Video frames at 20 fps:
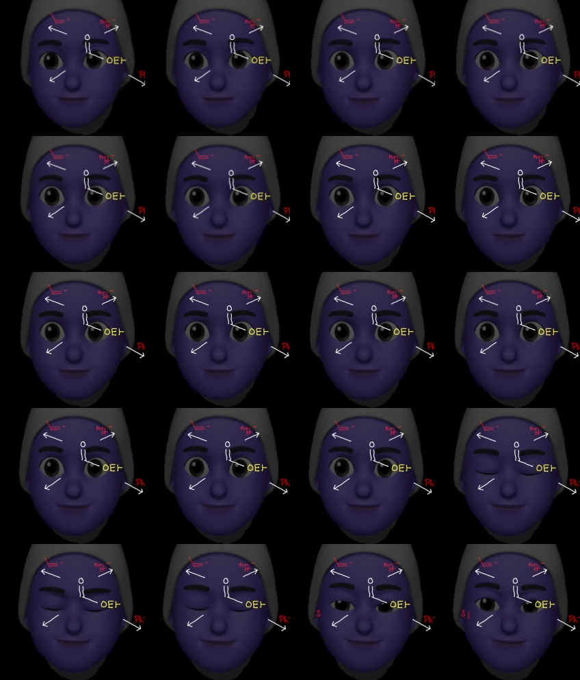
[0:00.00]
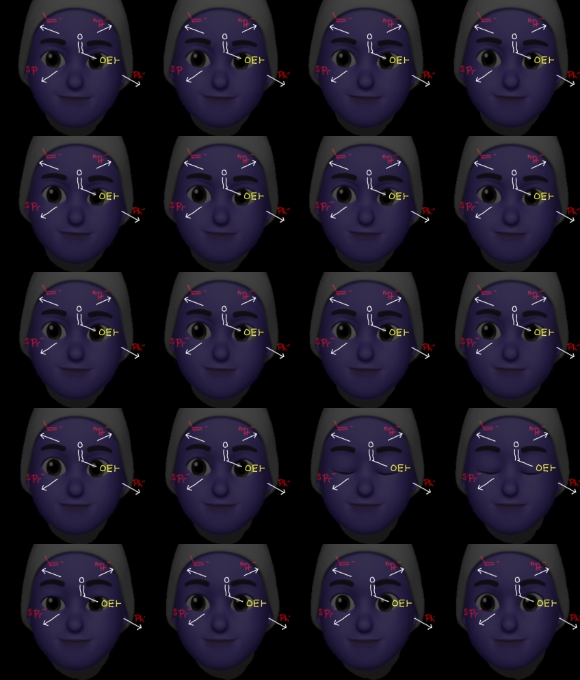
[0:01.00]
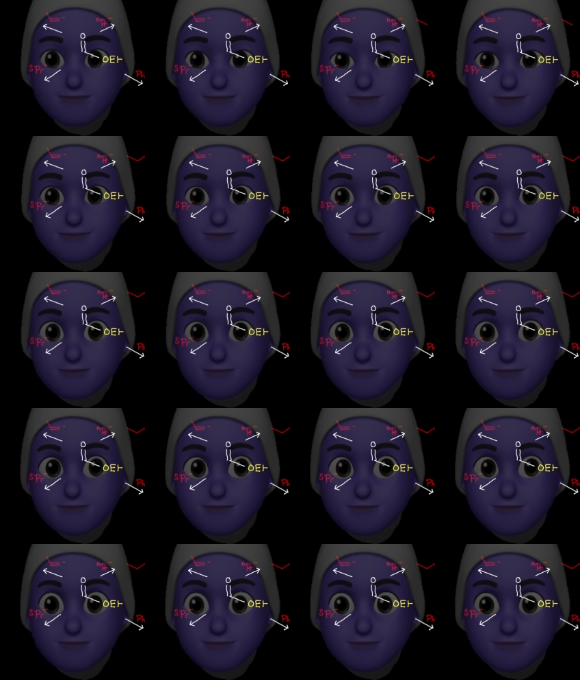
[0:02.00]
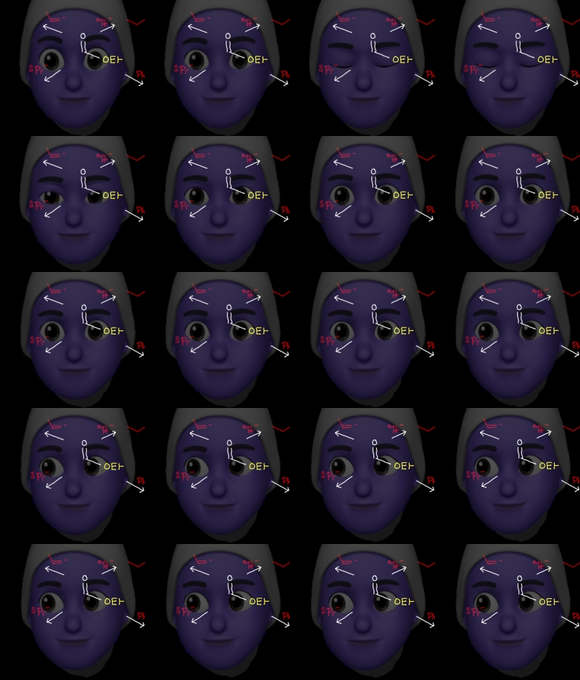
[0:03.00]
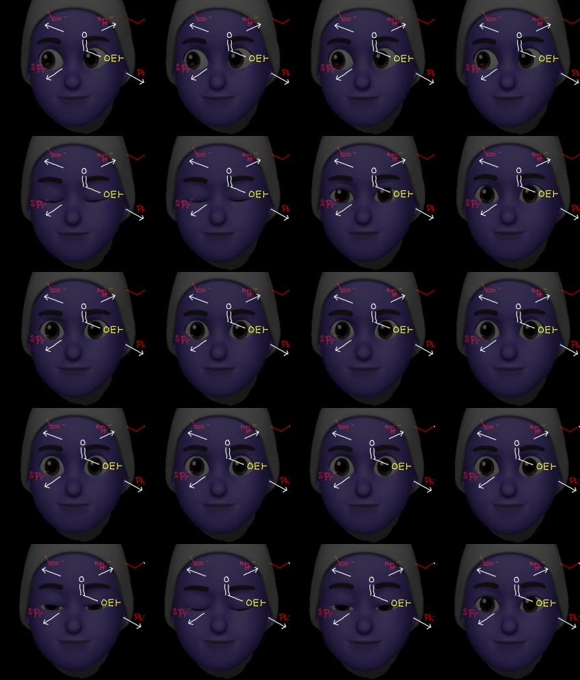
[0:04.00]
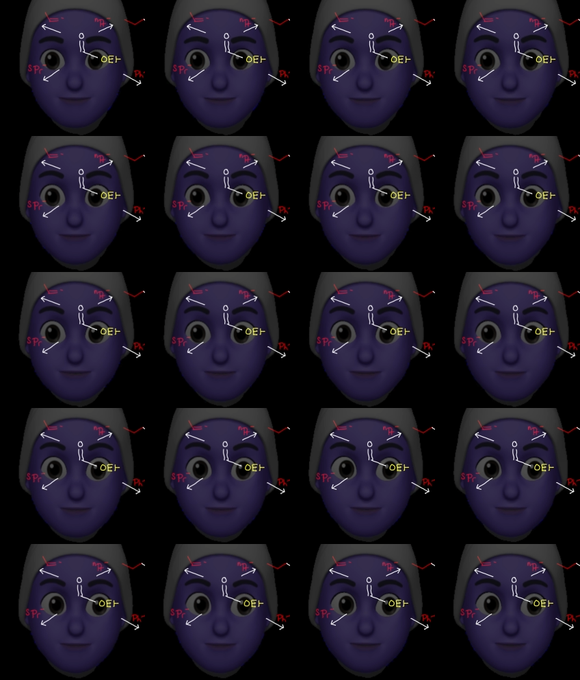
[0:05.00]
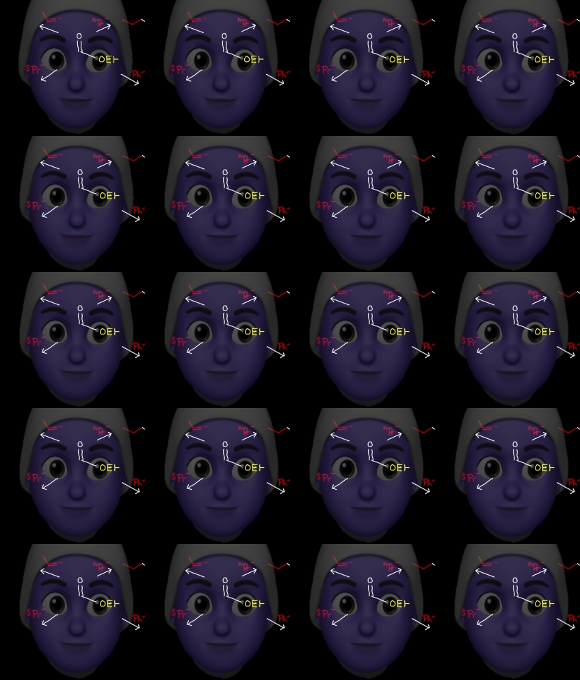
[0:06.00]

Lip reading: (silence)